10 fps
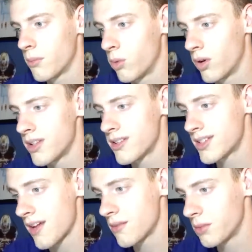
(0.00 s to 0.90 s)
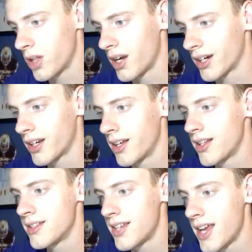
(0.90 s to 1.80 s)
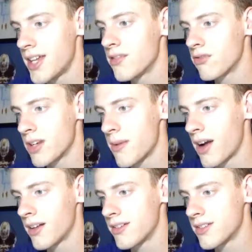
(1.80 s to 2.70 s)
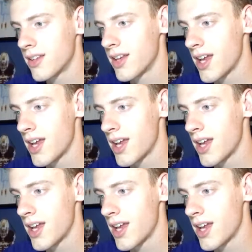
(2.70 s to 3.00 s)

0.7 block, 10 rebounds,